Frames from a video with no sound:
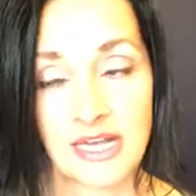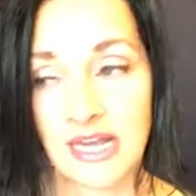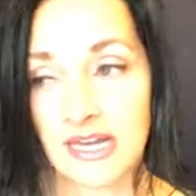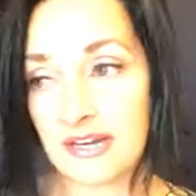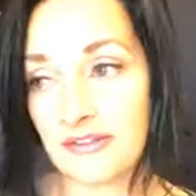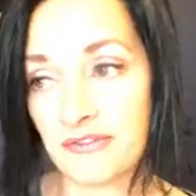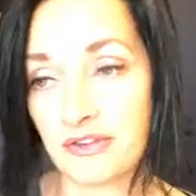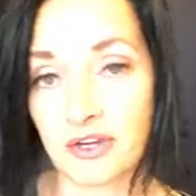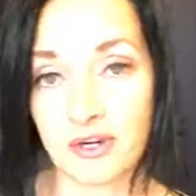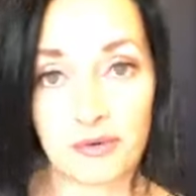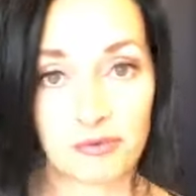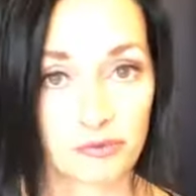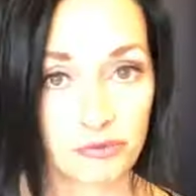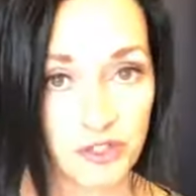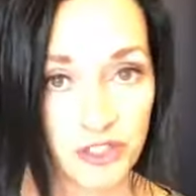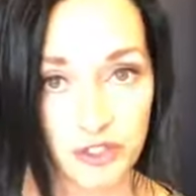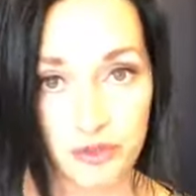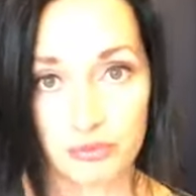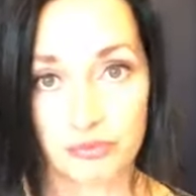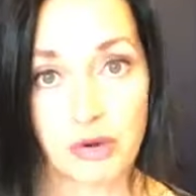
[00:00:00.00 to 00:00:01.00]
And if you're
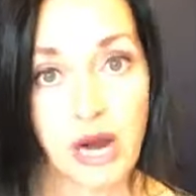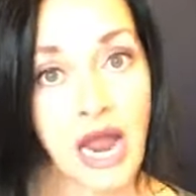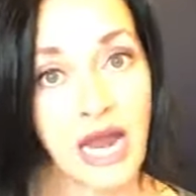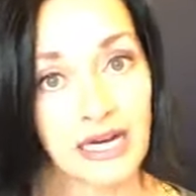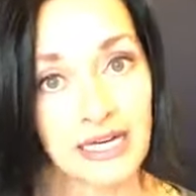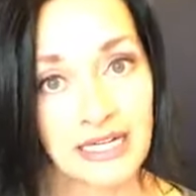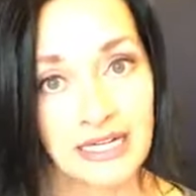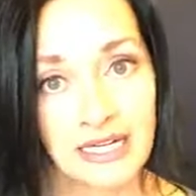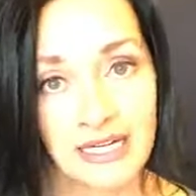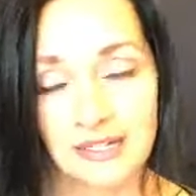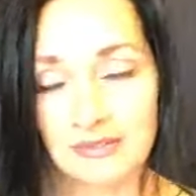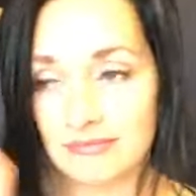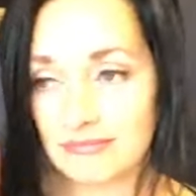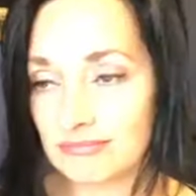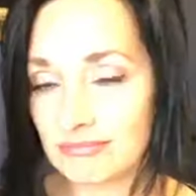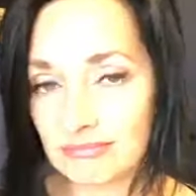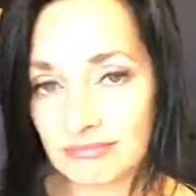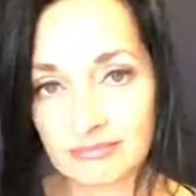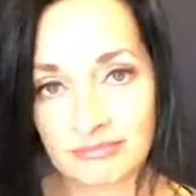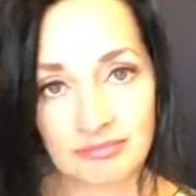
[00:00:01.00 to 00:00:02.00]
just rocking it,
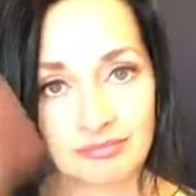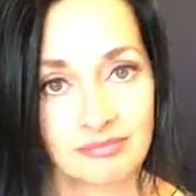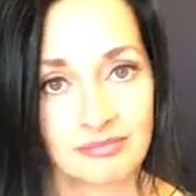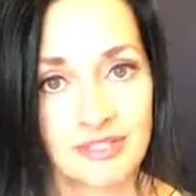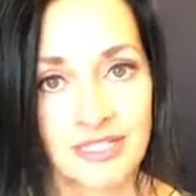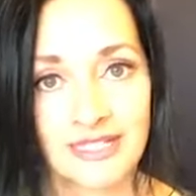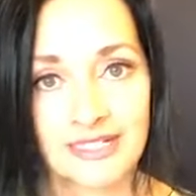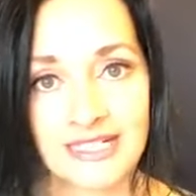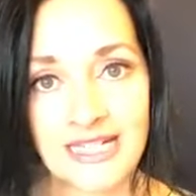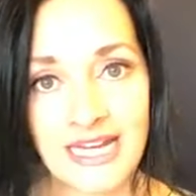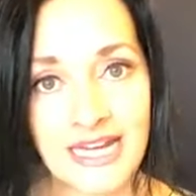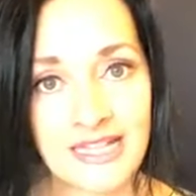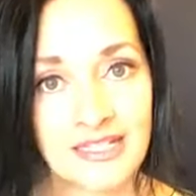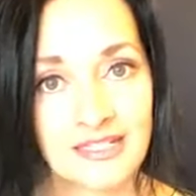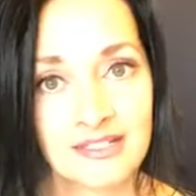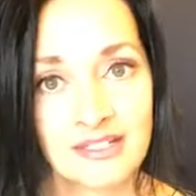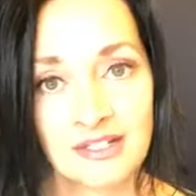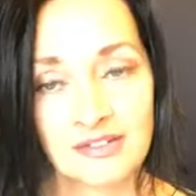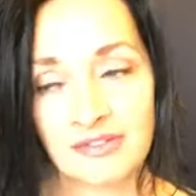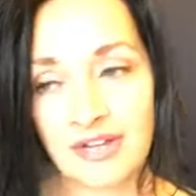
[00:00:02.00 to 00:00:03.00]
then take
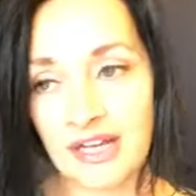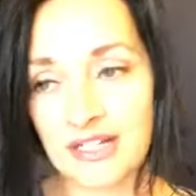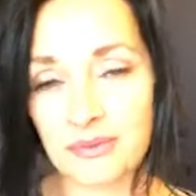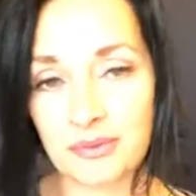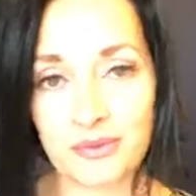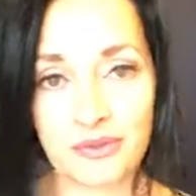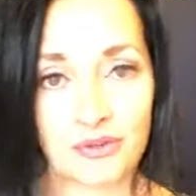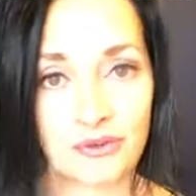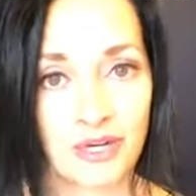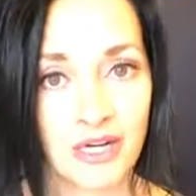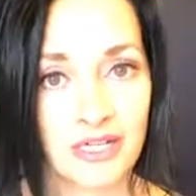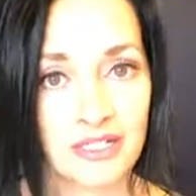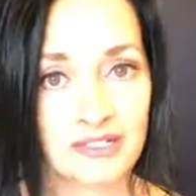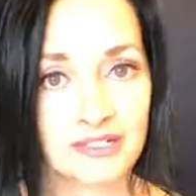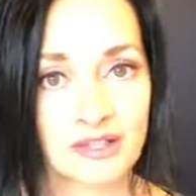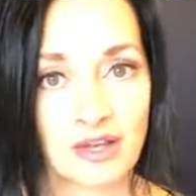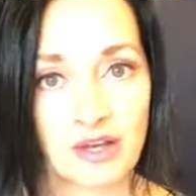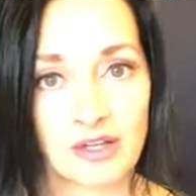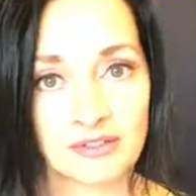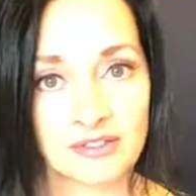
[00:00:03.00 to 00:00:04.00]
this advice with a grain
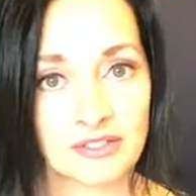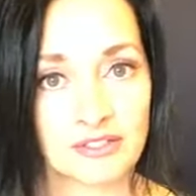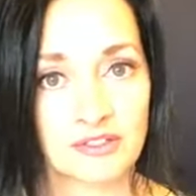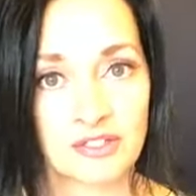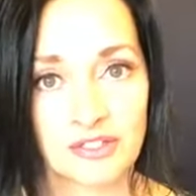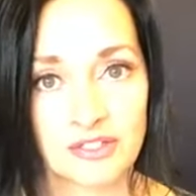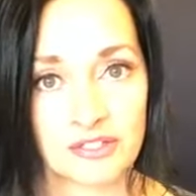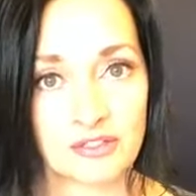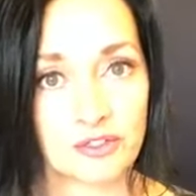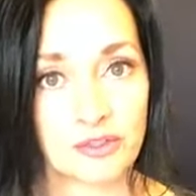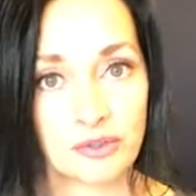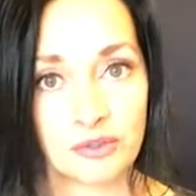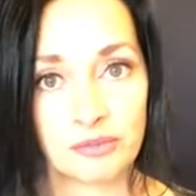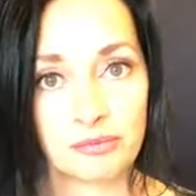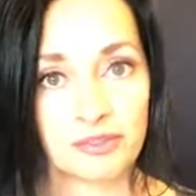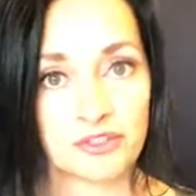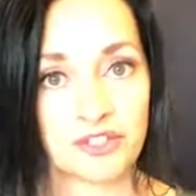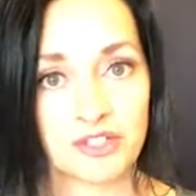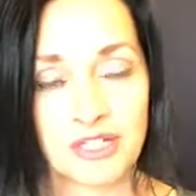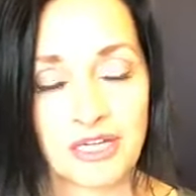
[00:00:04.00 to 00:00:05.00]
of salt and just do
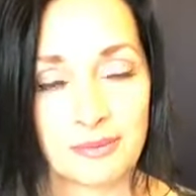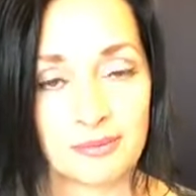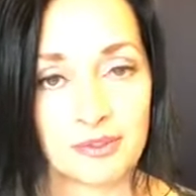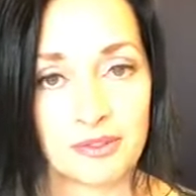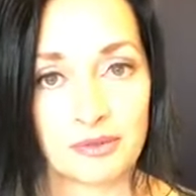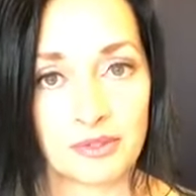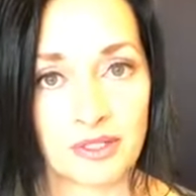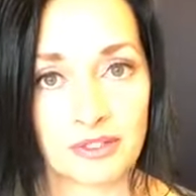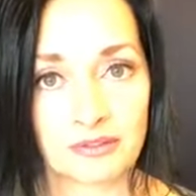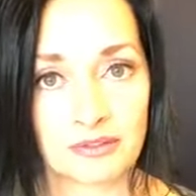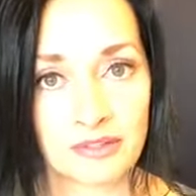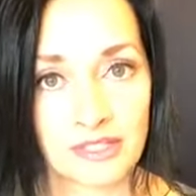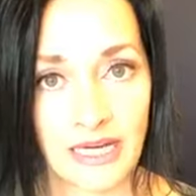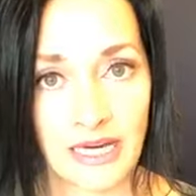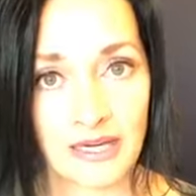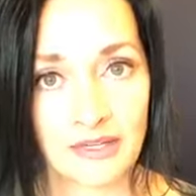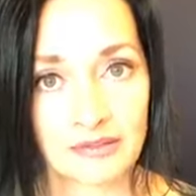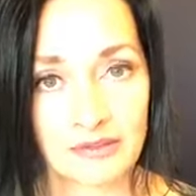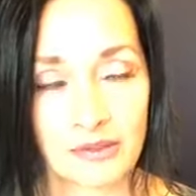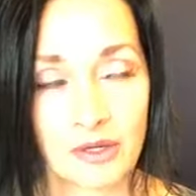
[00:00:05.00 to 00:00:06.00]
what you keep doing,
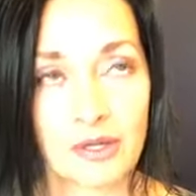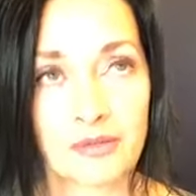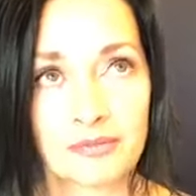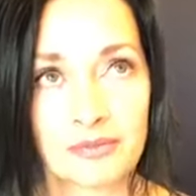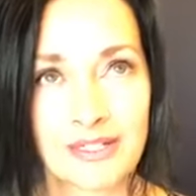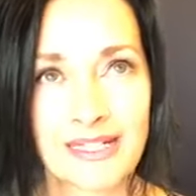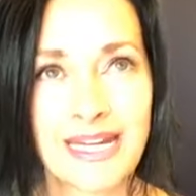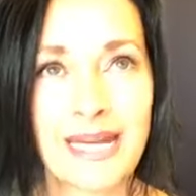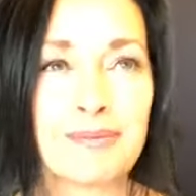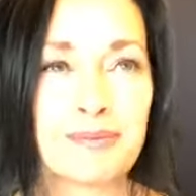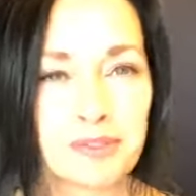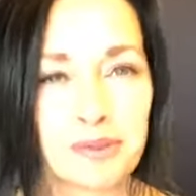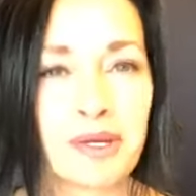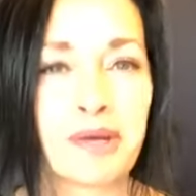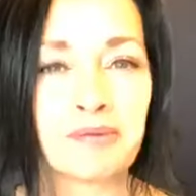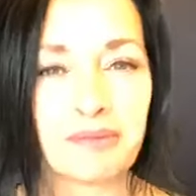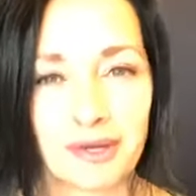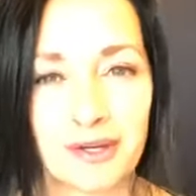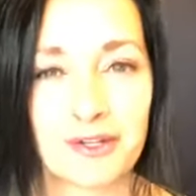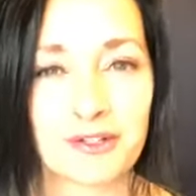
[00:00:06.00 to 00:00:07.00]
okay? Or keep
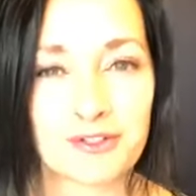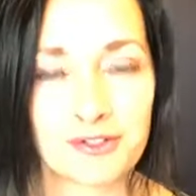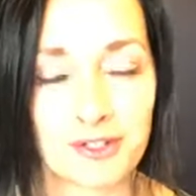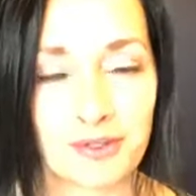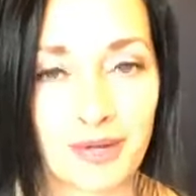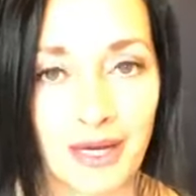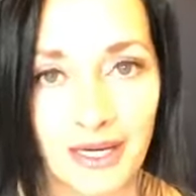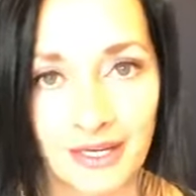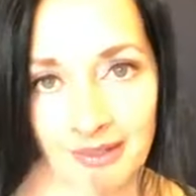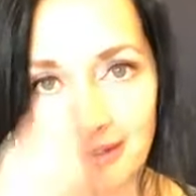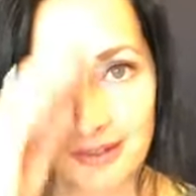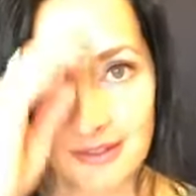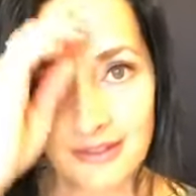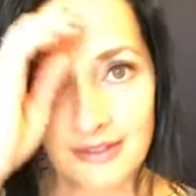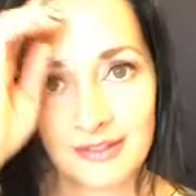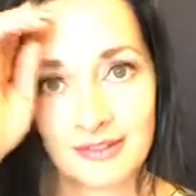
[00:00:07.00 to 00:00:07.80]
doing what you're doing.